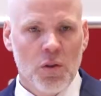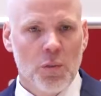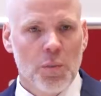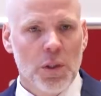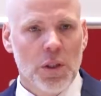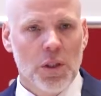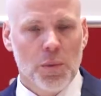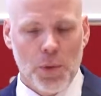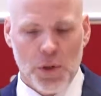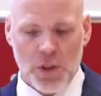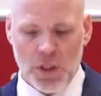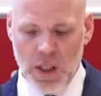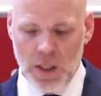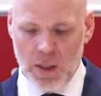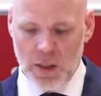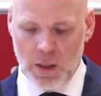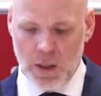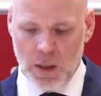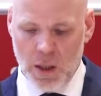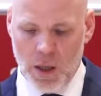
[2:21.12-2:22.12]
speech
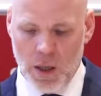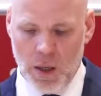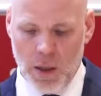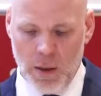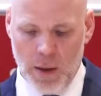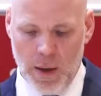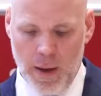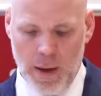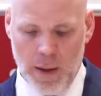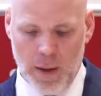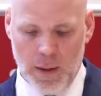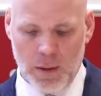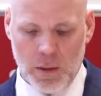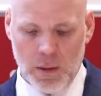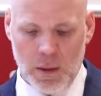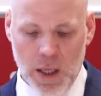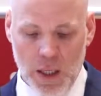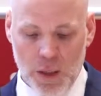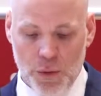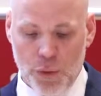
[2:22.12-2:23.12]
processing,
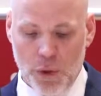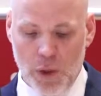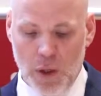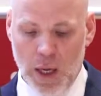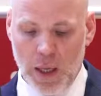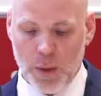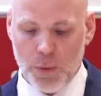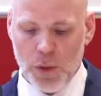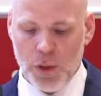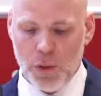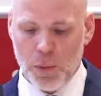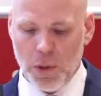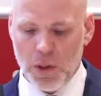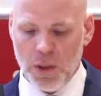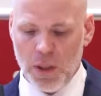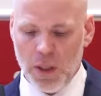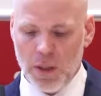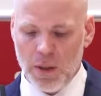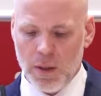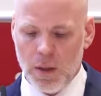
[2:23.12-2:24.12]
and natural language
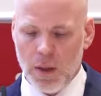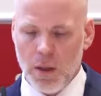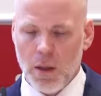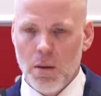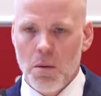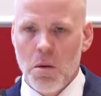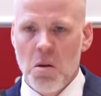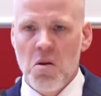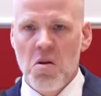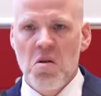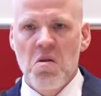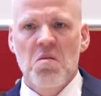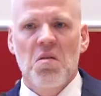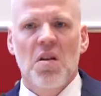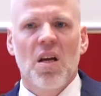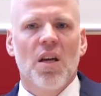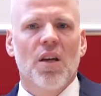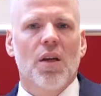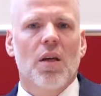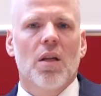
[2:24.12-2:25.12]
processing.
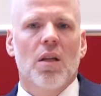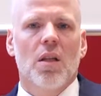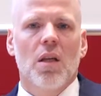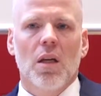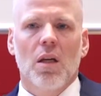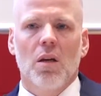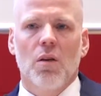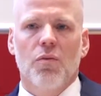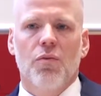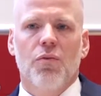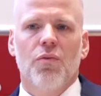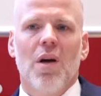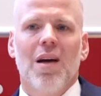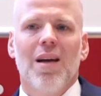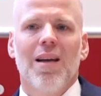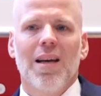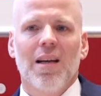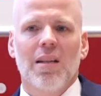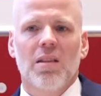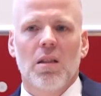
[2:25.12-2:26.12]
There you can think of
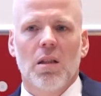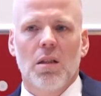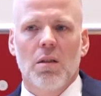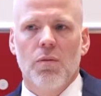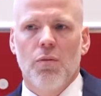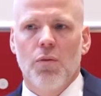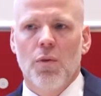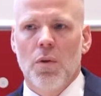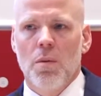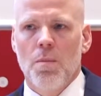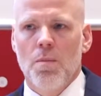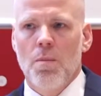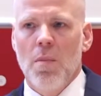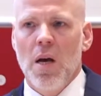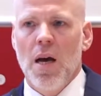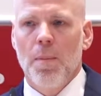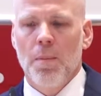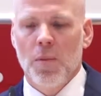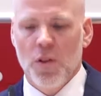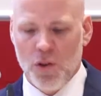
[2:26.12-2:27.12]
Alexa
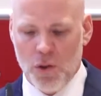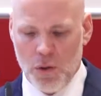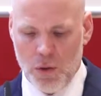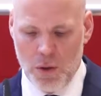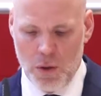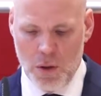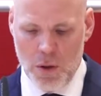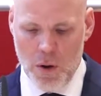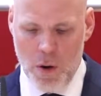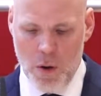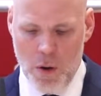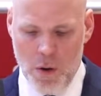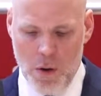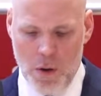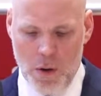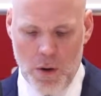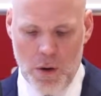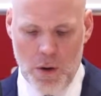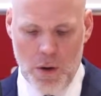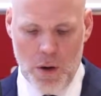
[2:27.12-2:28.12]
from Amazon
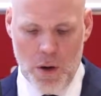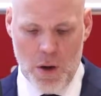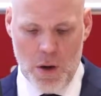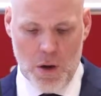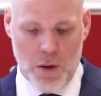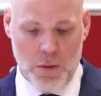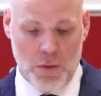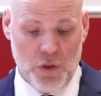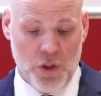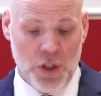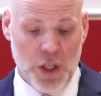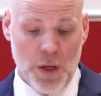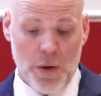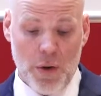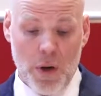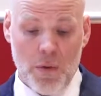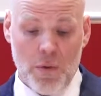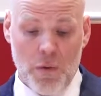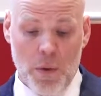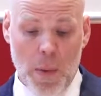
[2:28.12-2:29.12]
or
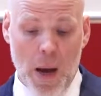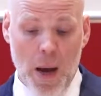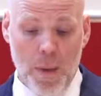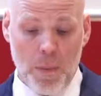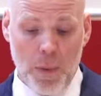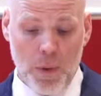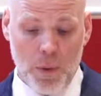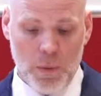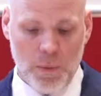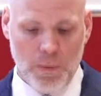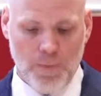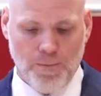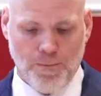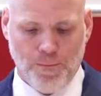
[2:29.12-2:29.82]
Siri from Apple.